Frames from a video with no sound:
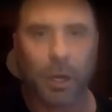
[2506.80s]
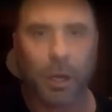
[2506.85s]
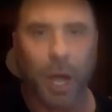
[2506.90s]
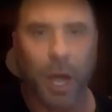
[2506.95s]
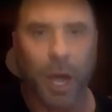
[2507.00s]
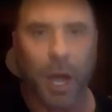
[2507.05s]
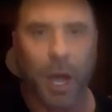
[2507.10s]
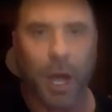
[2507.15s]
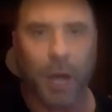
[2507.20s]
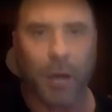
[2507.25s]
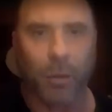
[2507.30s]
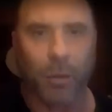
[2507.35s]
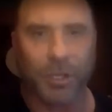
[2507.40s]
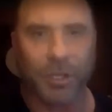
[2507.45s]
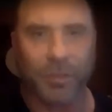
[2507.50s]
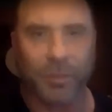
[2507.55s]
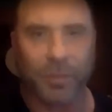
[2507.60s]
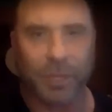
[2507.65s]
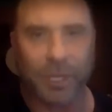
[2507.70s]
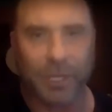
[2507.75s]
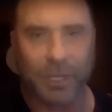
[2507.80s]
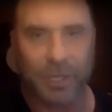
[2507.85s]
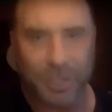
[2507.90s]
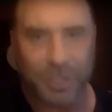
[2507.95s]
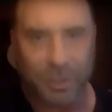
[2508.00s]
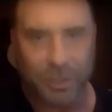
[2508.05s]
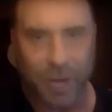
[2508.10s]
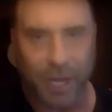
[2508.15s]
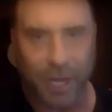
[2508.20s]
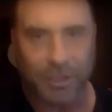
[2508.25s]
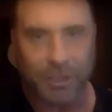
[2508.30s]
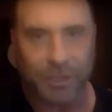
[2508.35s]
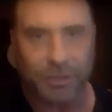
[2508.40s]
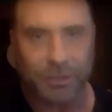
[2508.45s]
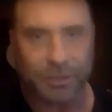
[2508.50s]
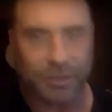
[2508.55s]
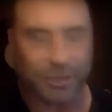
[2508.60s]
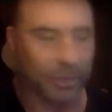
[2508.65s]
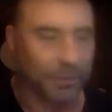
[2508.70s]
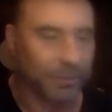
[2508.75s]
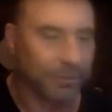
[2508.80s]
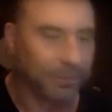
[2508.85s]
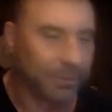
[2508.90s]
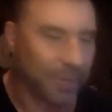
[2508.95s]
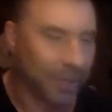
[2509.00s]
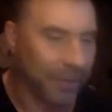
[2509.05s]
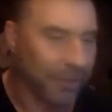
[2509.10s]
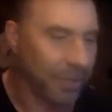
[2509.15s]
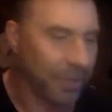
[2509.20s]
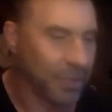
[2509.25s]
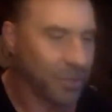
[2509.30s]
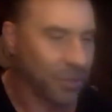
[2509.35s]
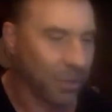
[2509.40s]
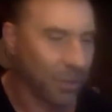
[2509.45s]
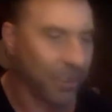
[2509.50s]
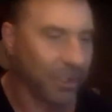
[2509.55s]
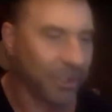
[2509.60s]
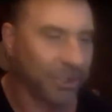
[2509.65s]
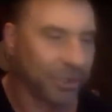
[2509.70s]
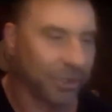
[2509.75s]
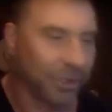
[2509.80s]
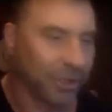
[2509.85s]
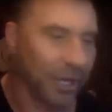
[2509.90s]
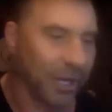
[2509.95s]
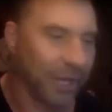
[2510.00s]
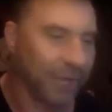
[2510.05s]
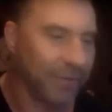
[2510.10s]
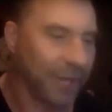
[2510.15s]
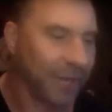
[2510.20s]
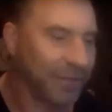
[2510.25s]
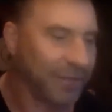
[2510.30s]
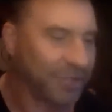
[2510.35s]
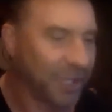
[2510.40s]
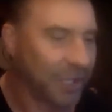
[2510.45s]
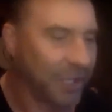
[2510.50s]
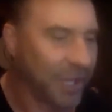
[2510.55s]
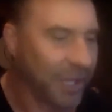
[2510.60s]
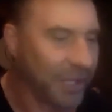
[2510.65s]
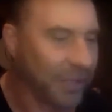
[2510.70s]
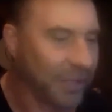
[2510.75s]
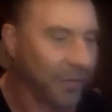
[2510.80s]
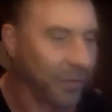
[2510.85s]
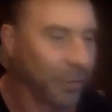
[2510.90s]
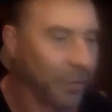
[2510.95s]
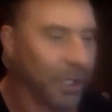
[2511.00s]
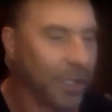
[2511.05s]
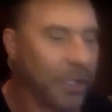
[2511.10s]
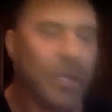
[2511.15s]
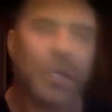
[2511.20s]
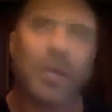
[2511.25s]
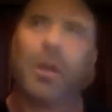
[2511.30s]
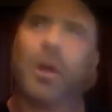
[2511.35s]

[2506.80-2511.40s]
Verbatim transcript: uh, when you begin to stretch. So I, I just yeah. want to make sure that I've, I've said that to everybody.